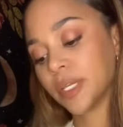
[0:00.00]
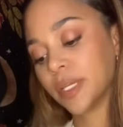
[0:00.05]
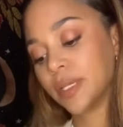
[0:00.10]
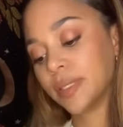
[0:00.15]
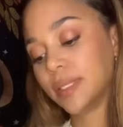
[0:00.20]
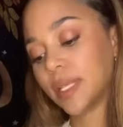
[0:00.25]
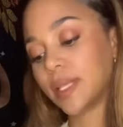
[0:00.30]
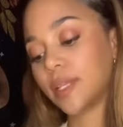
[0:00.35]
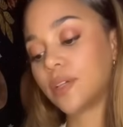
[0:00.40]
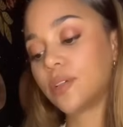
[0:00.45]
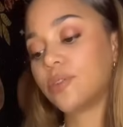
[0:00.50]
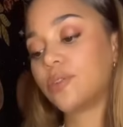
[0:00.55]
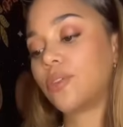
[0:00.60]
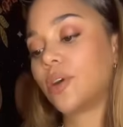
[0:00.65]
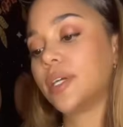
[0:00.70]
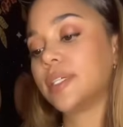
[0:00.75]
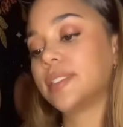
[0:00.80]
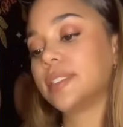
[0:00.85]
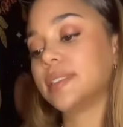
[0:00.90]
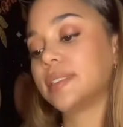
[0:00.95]
The little
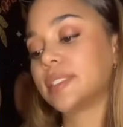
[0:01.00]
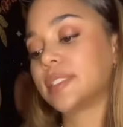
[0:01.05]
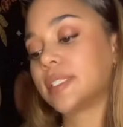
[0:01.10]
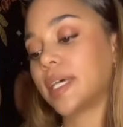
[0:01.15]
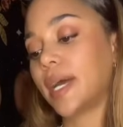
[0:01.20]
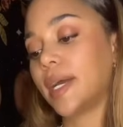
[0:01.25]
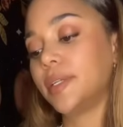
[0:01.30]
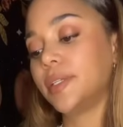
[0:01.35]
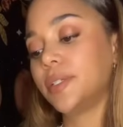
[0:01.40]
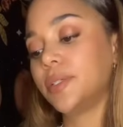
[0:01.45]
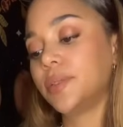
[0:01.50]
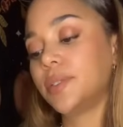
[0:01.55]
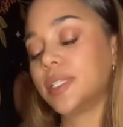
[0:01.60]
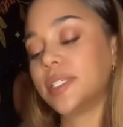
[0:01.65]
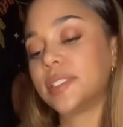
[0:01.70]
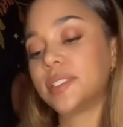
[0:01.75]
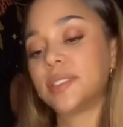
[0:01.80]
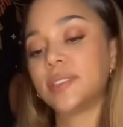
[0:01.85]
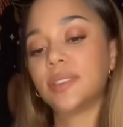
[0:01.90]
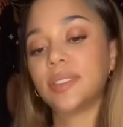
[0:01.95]
voice inside you,
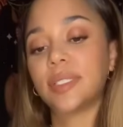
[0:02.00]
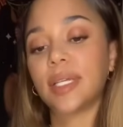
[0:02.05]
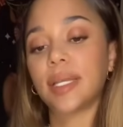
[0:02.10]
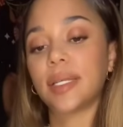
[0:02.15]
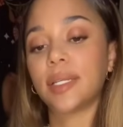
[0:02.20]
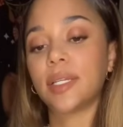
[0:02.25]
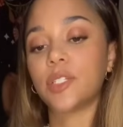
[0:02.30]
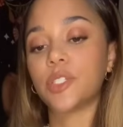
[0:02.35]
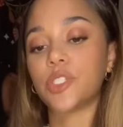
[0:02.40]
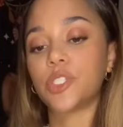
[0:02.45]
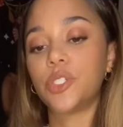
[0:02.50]
listen to that ish.